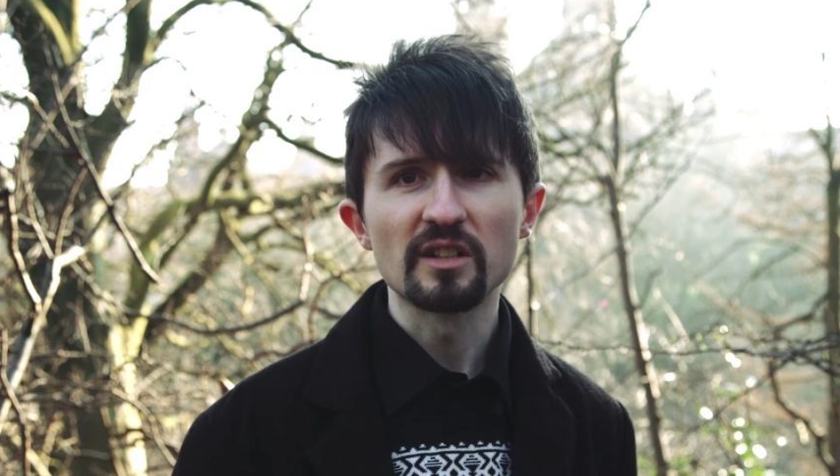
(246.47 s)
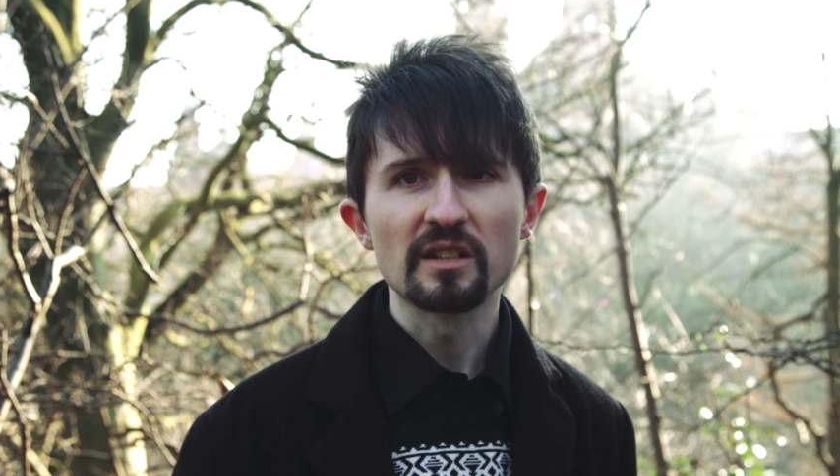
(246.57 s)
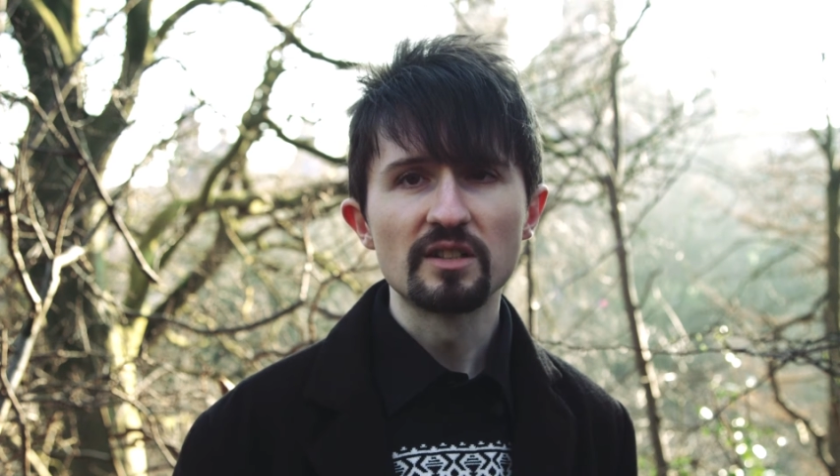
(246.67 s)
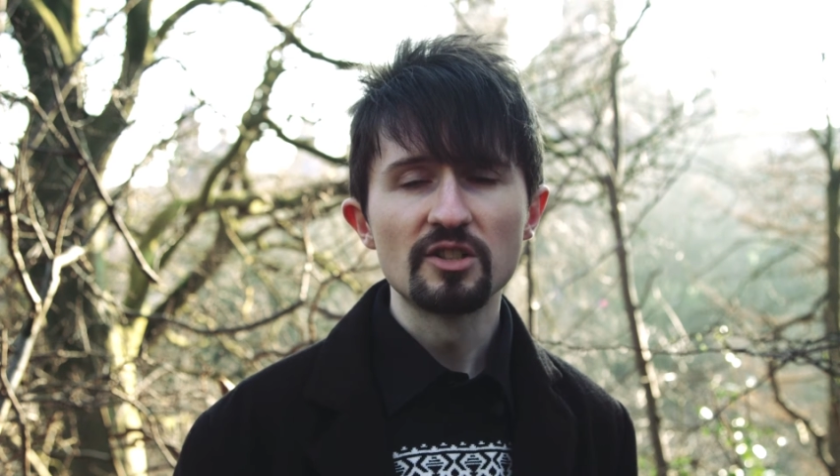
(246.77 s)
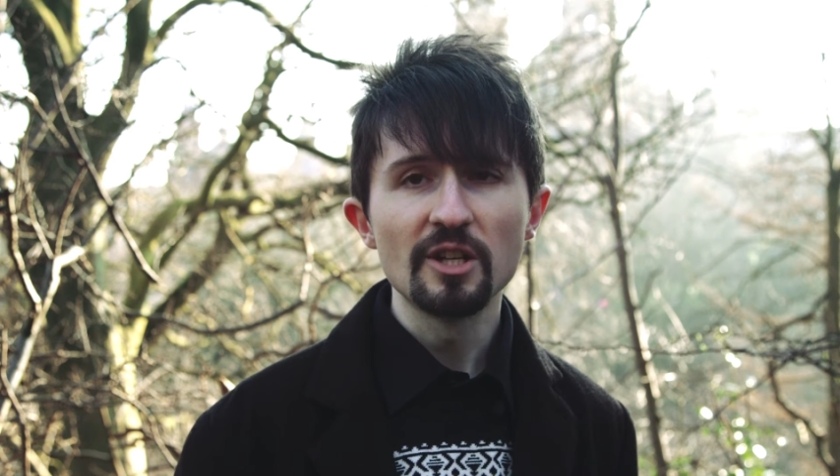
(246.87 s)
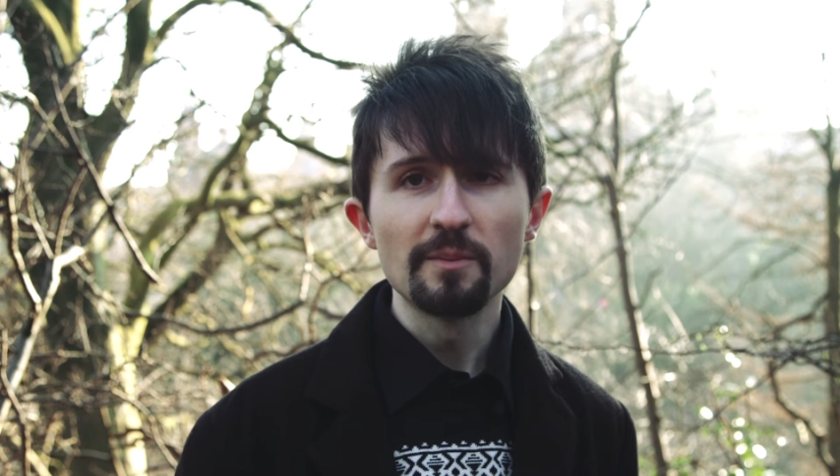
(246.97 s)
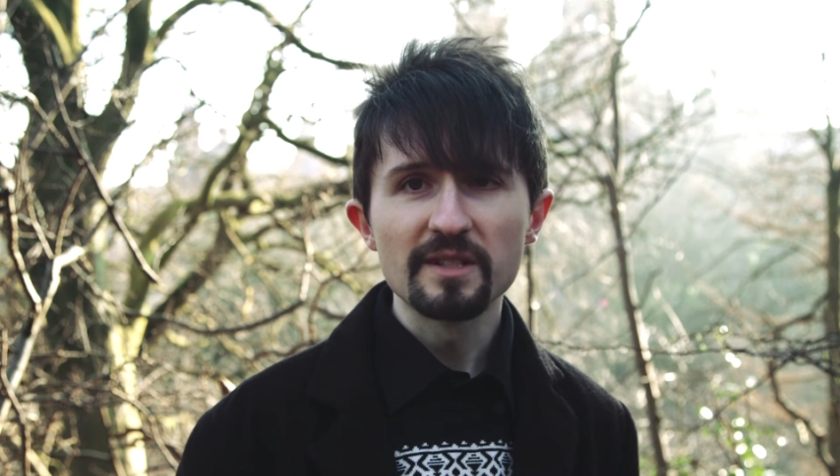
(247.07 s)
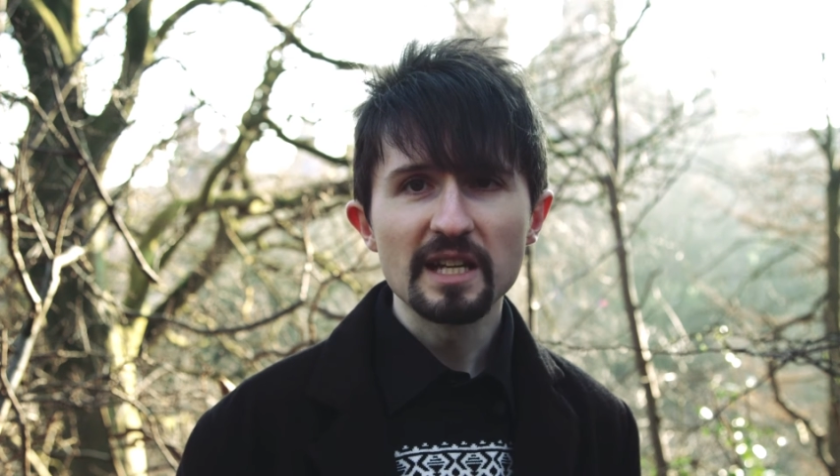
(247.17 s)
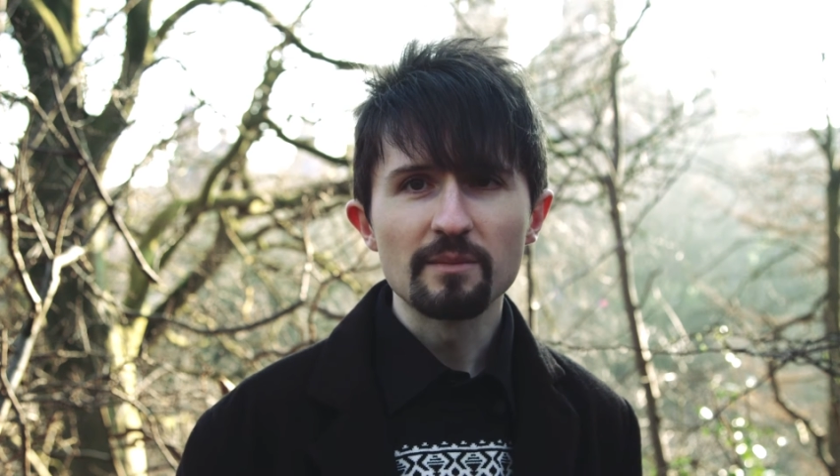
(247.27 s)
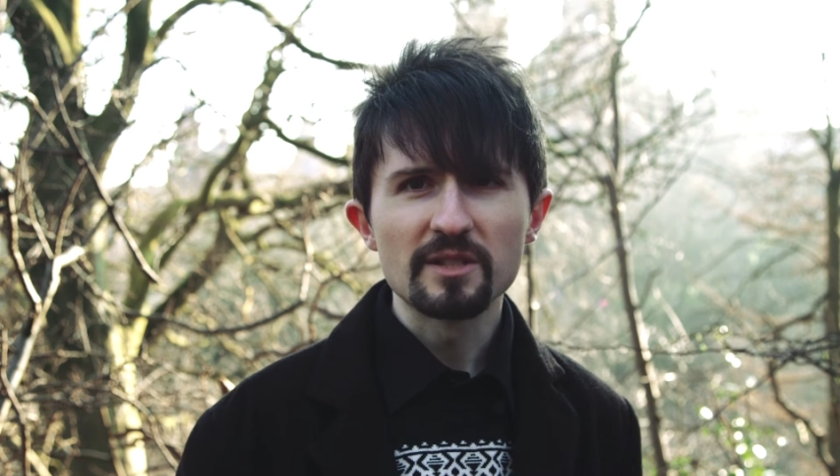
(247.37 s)
a cheap
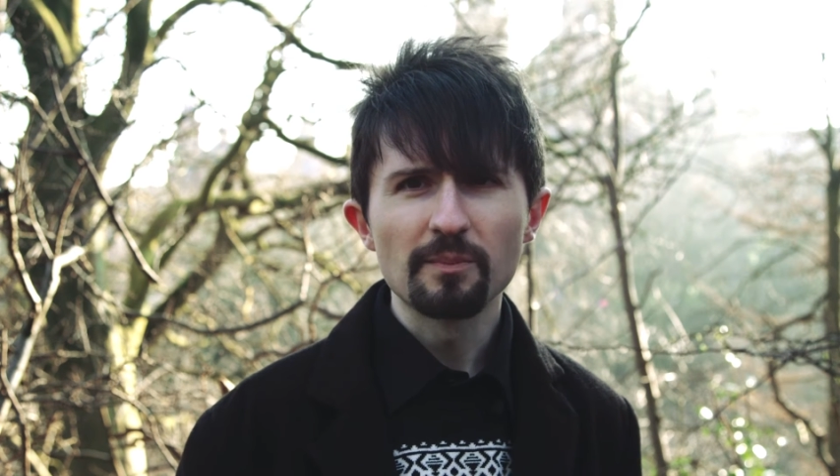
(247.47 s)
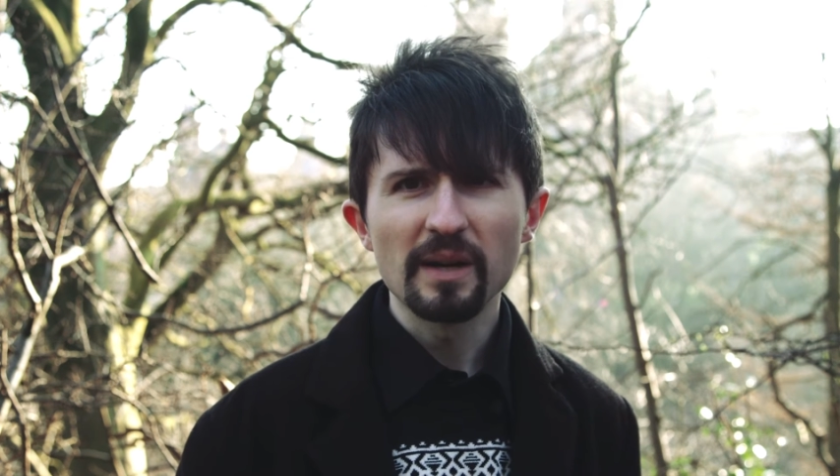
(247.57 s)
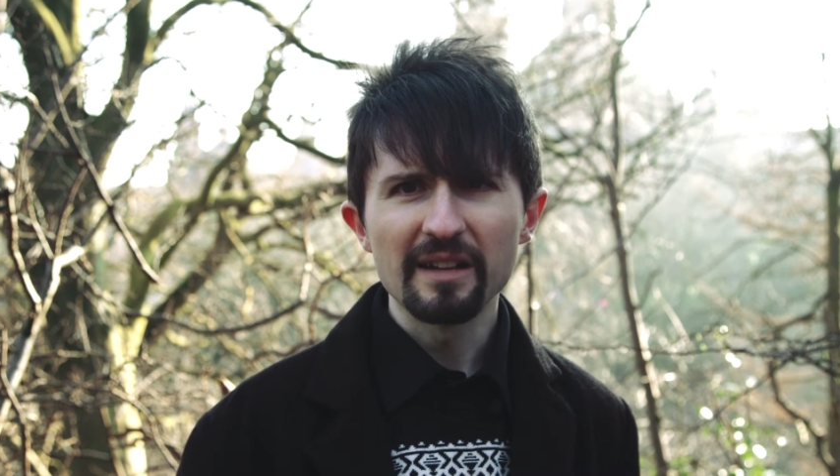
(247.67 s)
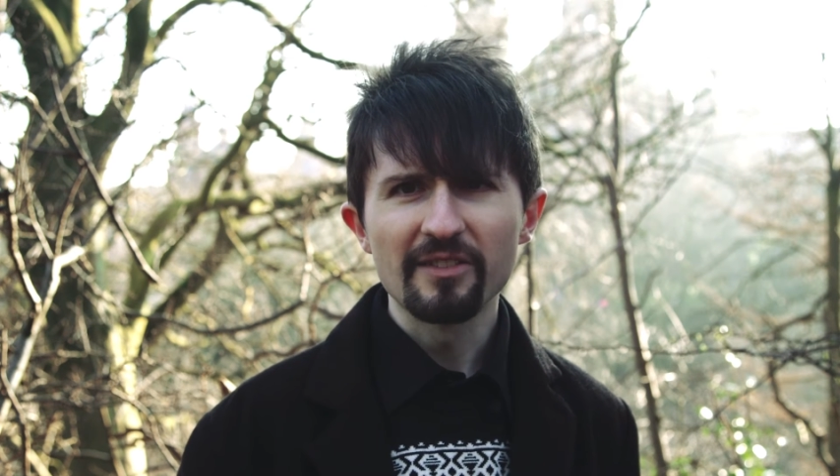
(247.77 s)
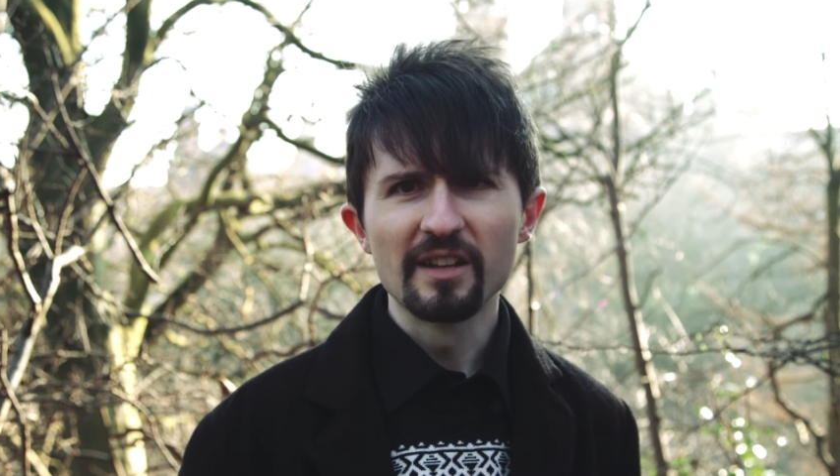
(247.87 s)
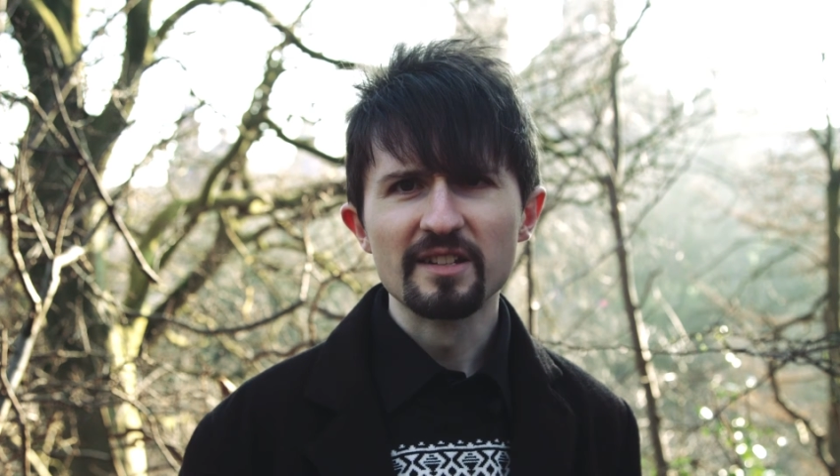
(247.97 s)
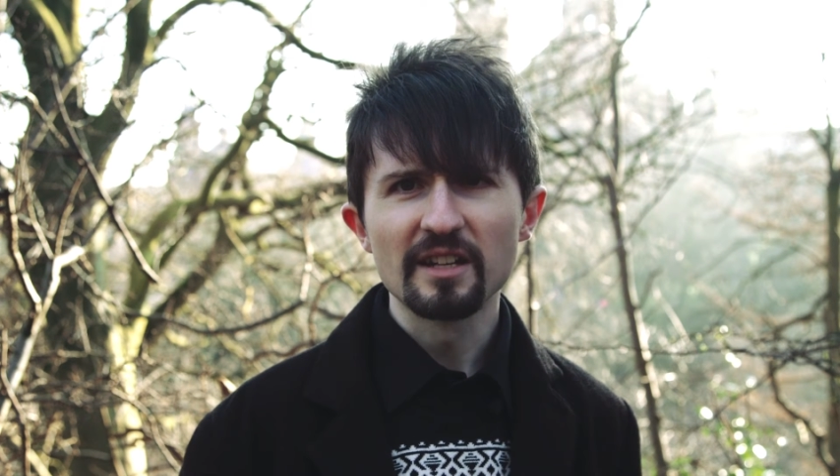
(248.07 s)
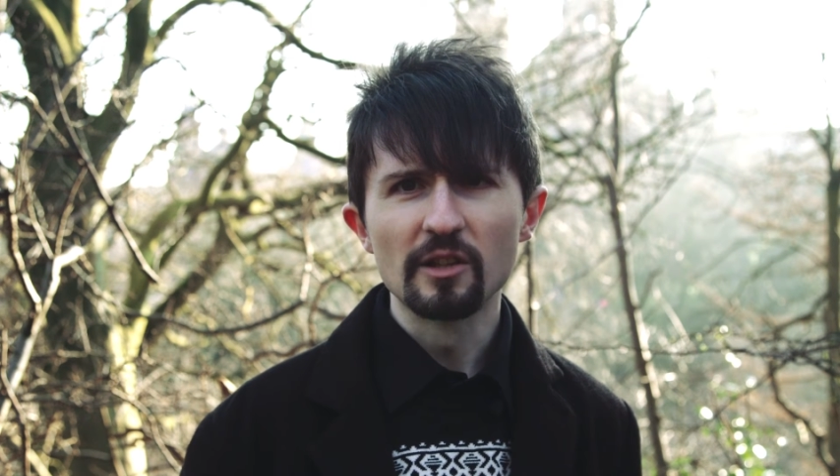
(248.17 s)
attempt to pad things